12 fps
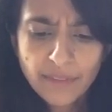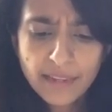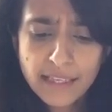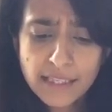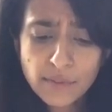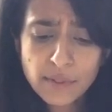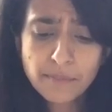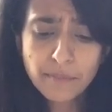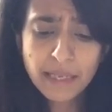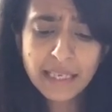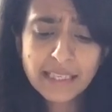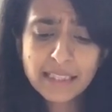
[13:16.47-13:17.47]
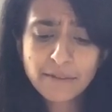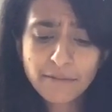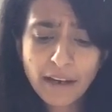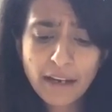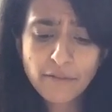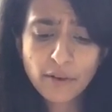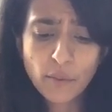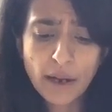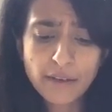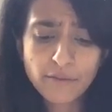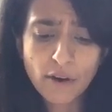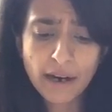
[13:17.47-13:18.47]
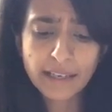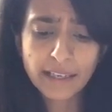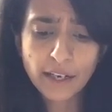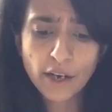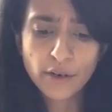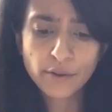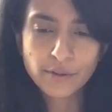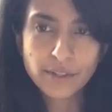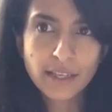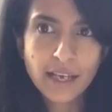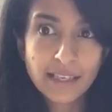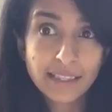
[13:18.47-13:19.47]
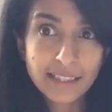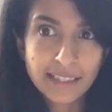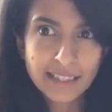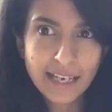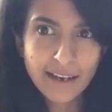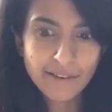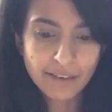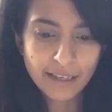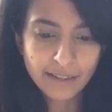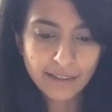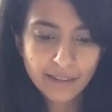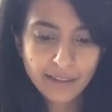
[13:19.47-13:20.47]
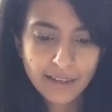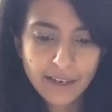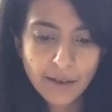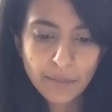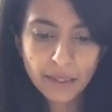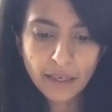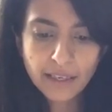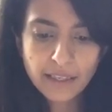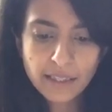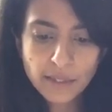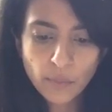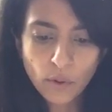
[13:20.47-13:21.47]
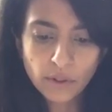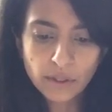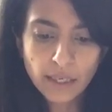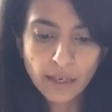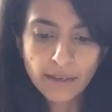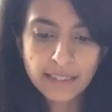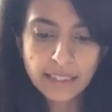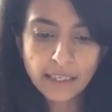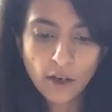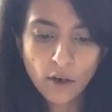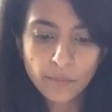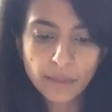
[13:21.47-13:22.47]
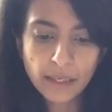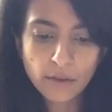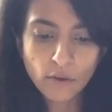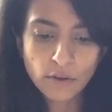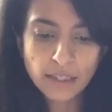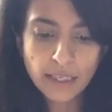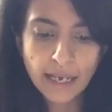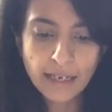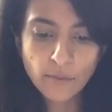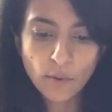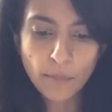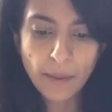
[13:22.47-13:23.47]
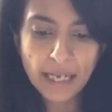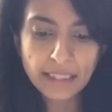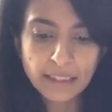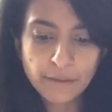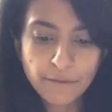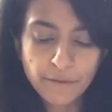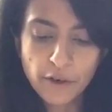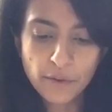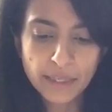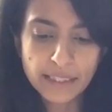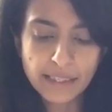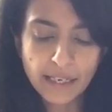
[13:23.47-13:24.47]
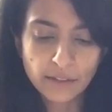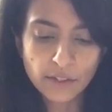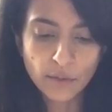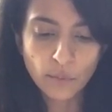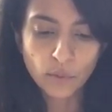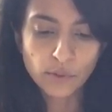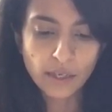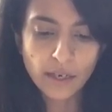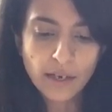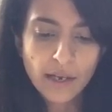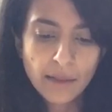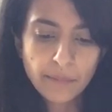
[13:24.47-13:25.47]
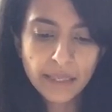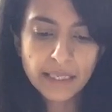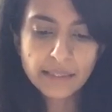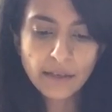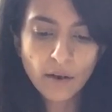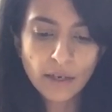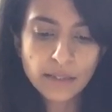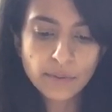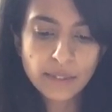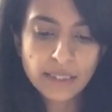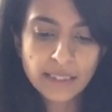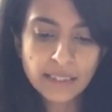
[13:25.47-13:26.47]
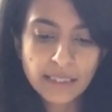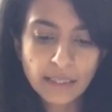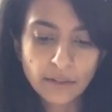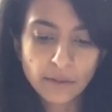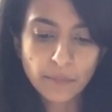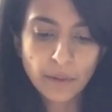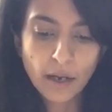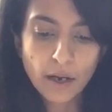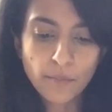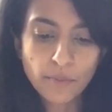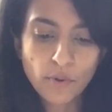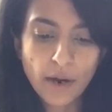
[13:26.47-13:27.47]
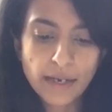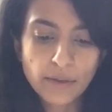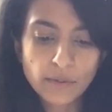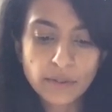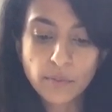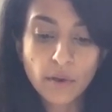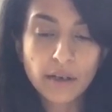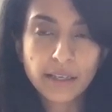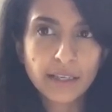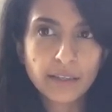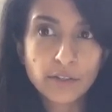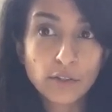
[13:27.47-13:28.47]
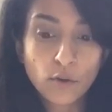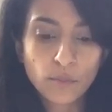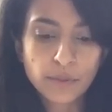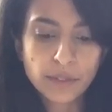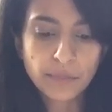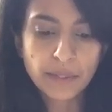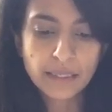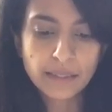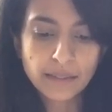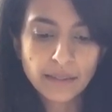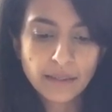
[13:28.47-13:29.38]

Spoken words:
This was Mickey's favourite way of cracking codes, staring. But like a swan gliding calmly across the lake while paddling furiously under the water, Mickey's eyes were still, but her brain was working at top speed.